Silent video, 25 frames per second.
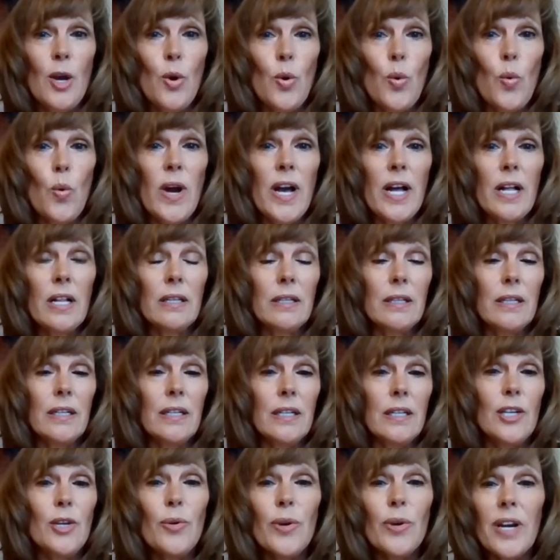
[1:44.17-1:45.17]
Well,
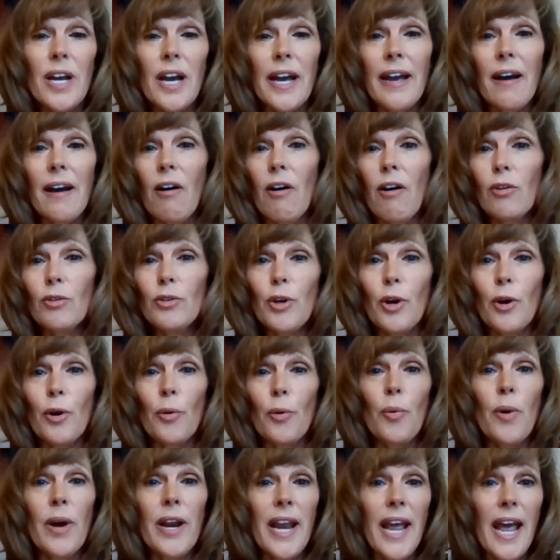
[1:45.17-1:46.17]
you and I all know
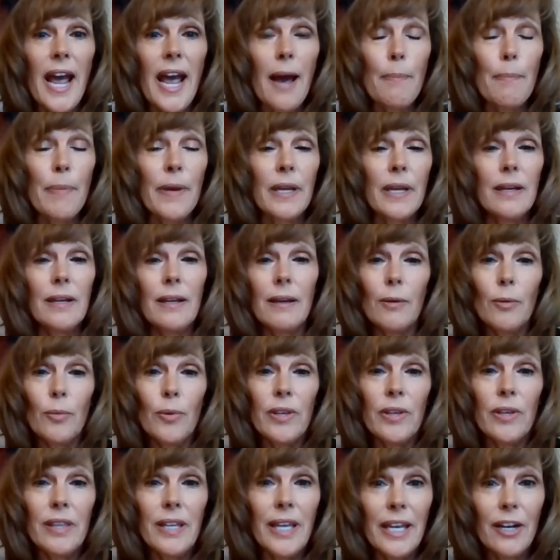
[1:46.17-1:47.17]
what happened
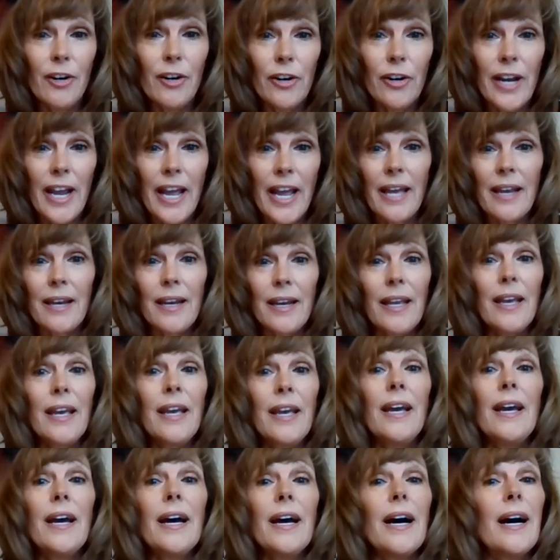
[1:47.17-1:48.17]
with the internet.
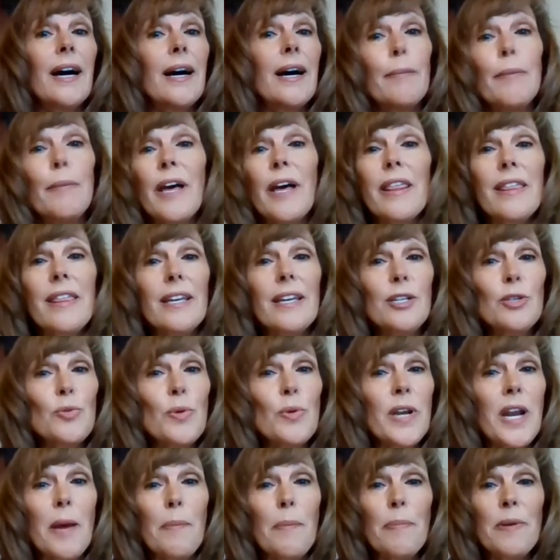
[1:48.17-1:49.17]
Things
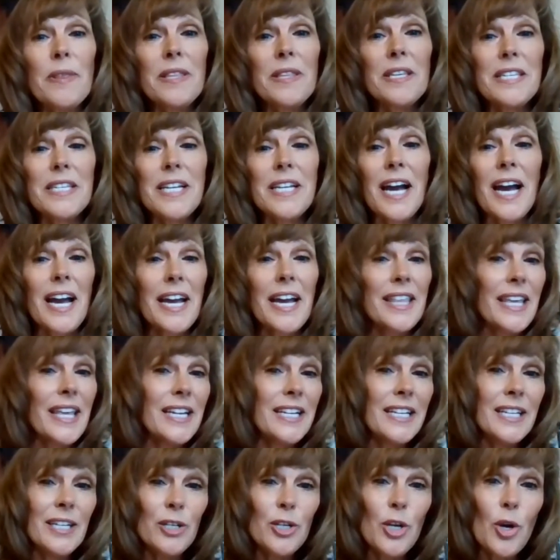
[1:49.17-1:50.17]
went up in the sky. They
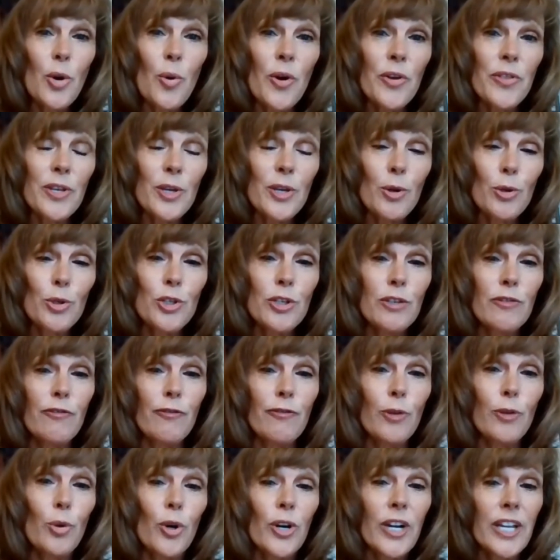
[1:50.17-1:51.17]
didn't go on the ocean
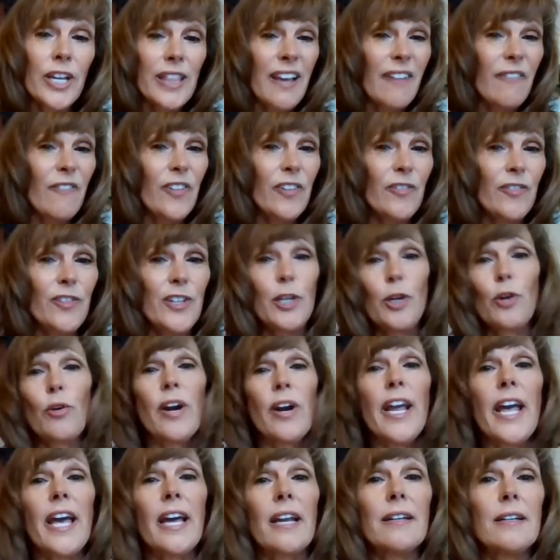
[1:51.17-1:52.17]
floor. And that 50
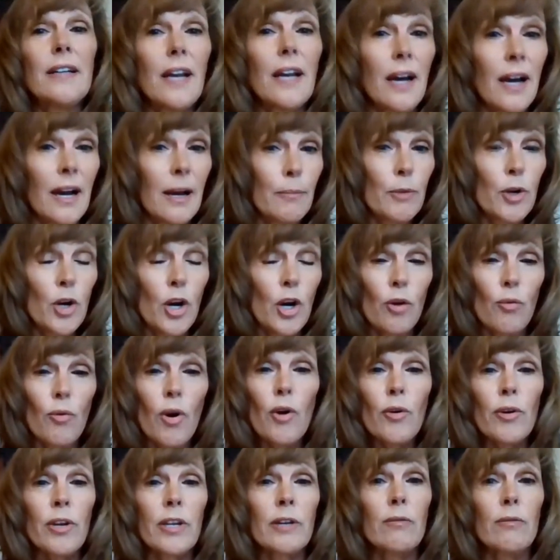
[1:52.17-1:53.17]
grand
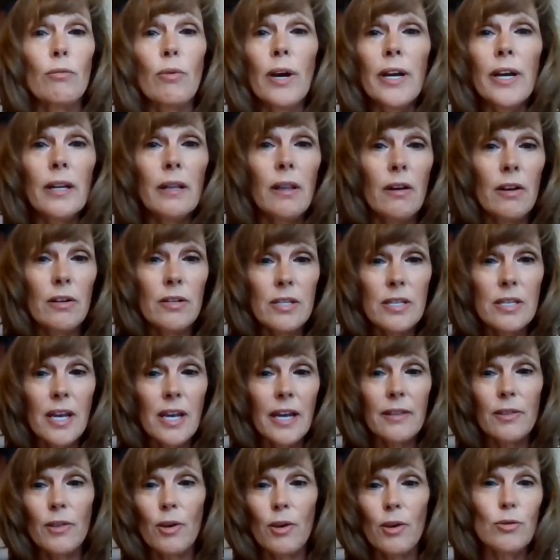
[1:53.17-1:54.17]
corroded right
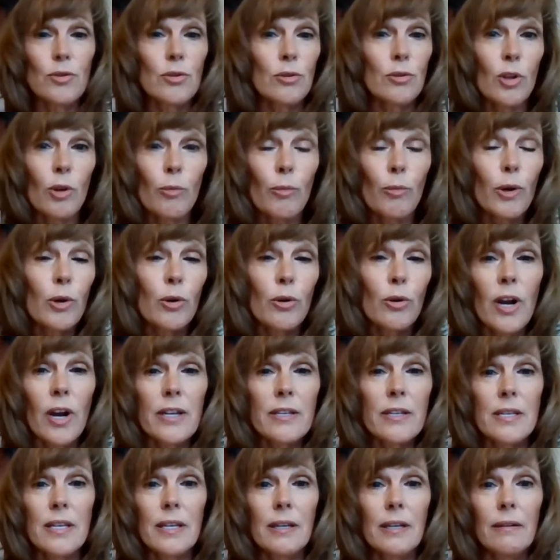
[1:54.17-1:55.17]
alongside those Global
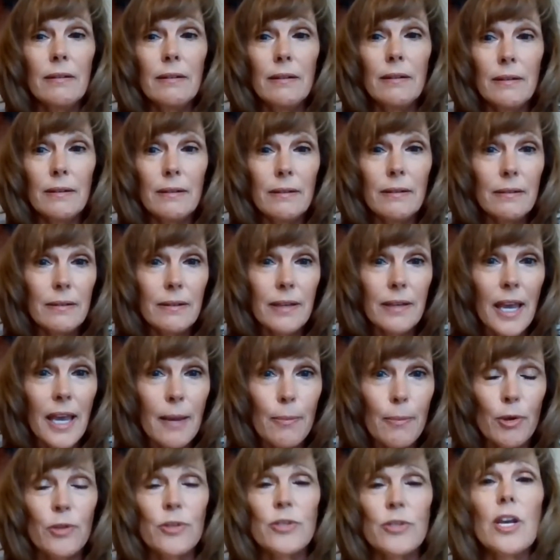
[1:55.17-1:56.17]
Crossing
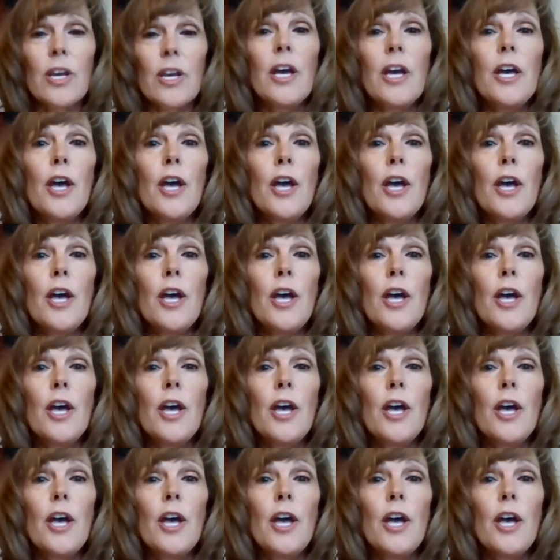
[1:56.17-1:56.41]
cables.